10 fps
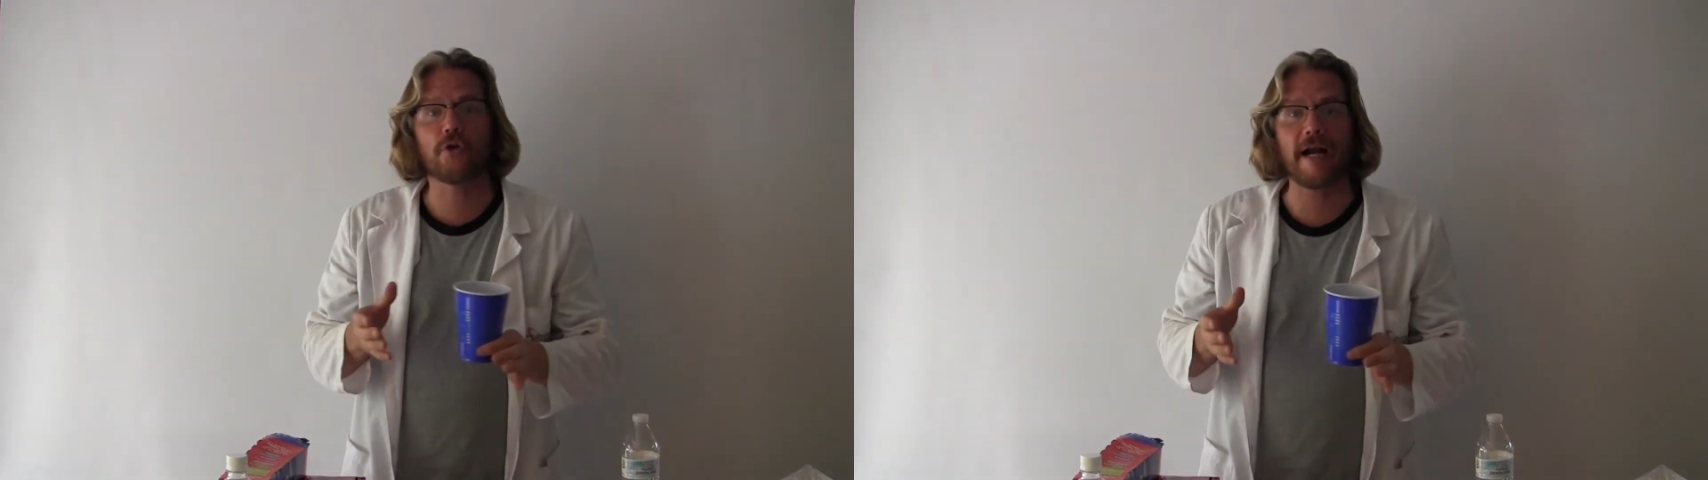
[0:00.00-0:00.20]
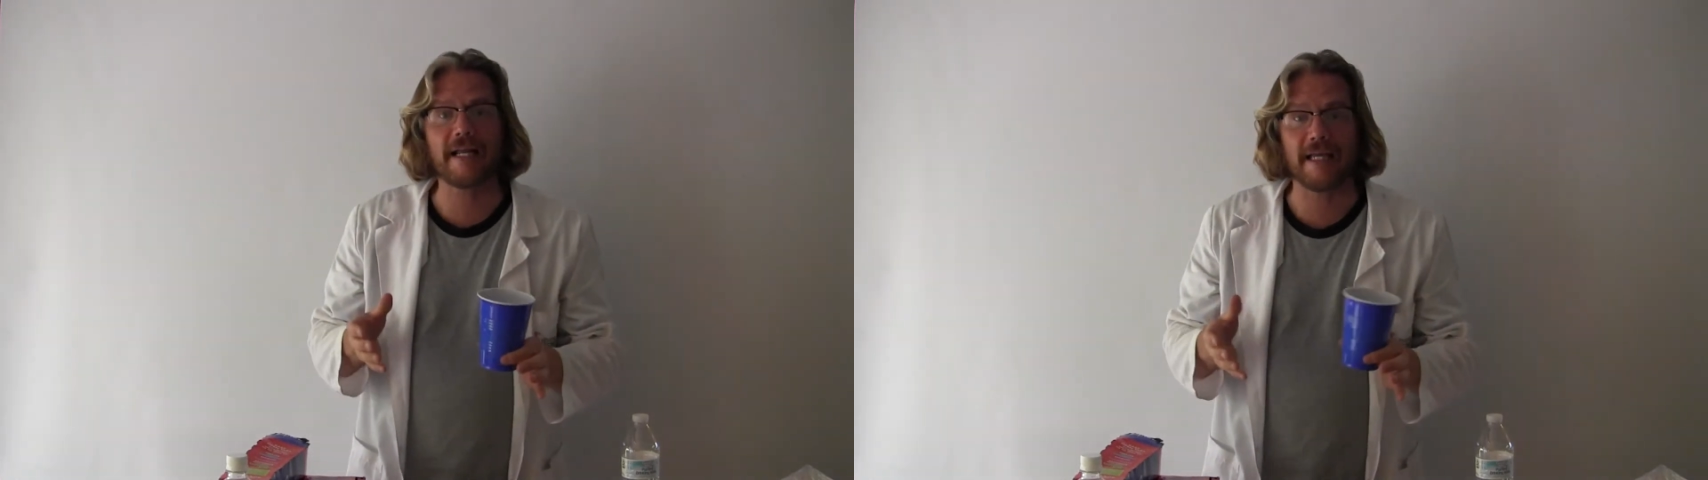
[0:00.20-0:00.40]

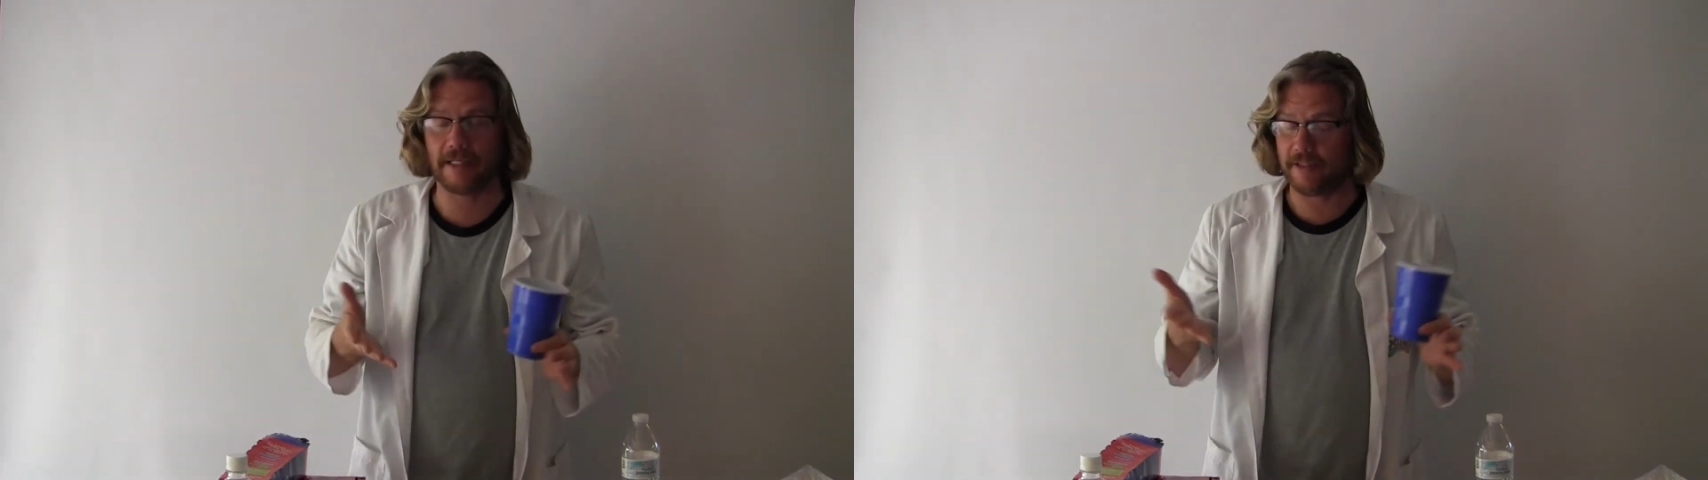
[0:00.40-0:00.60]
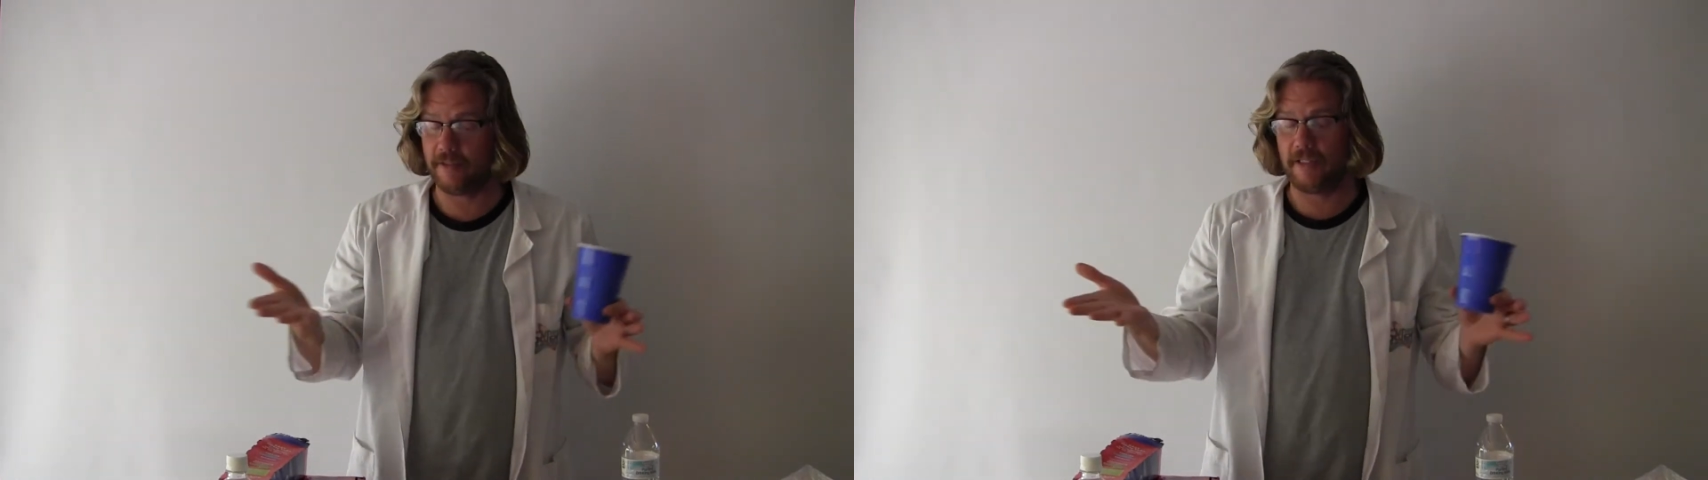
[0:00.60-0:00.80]
drank
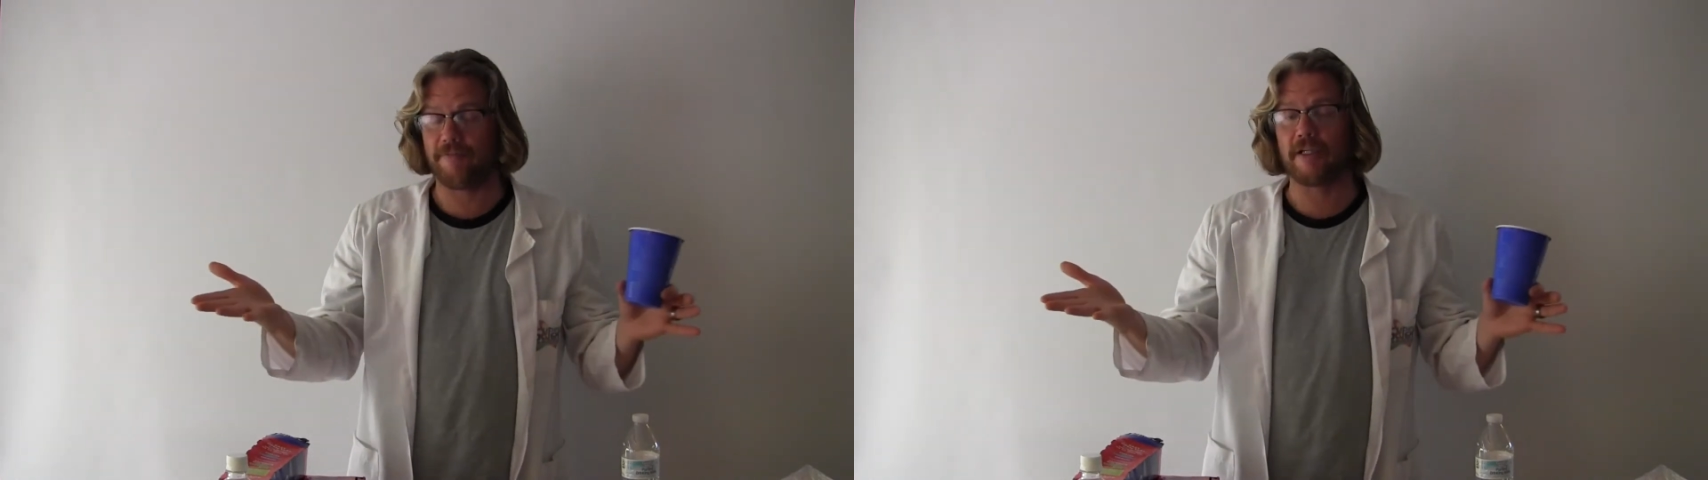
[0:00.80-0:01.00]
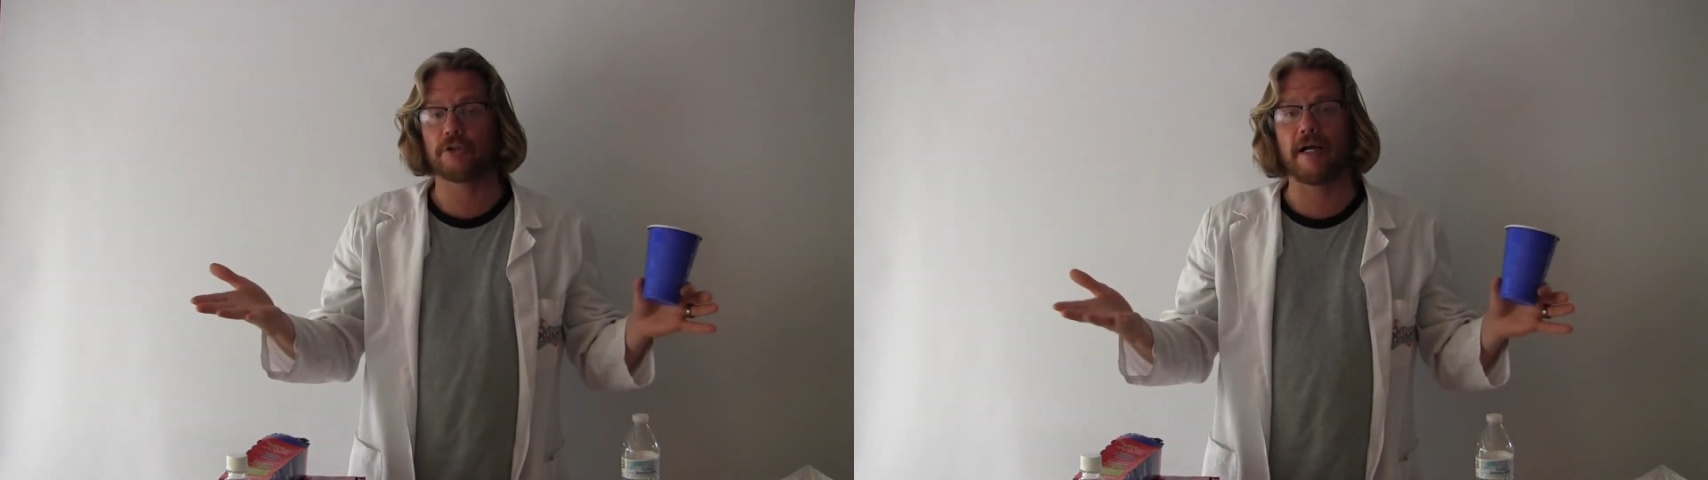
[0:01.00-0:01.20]
it. If
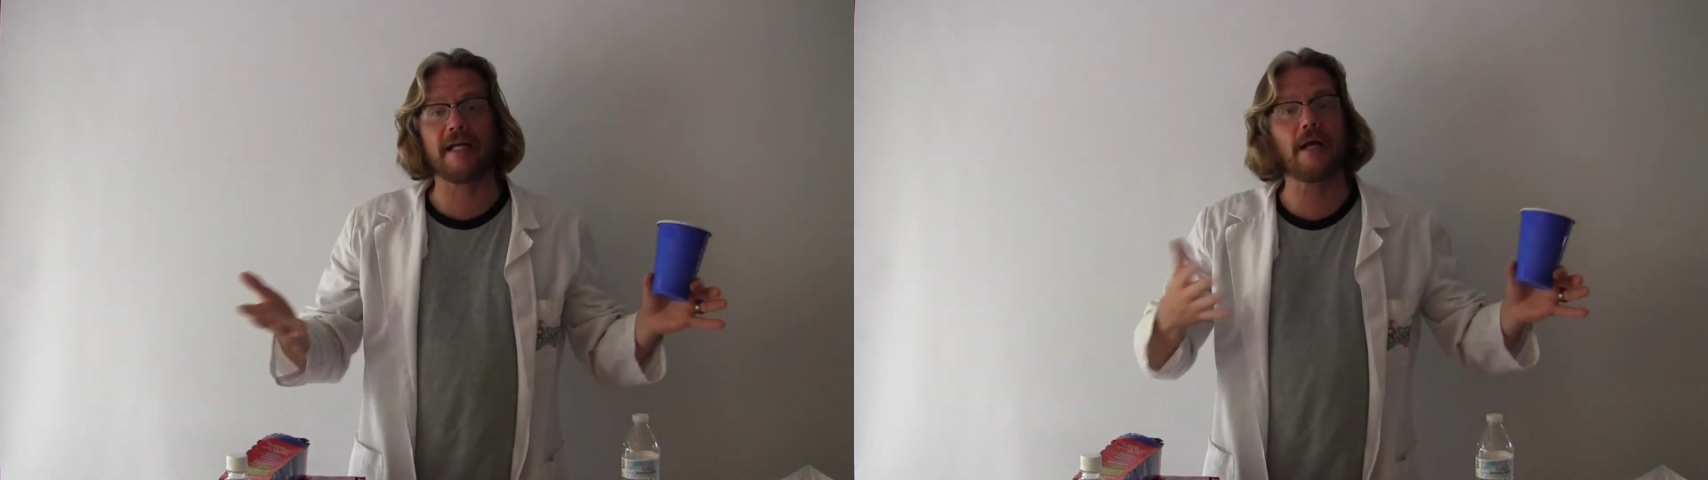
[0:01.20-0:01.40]
I drank it,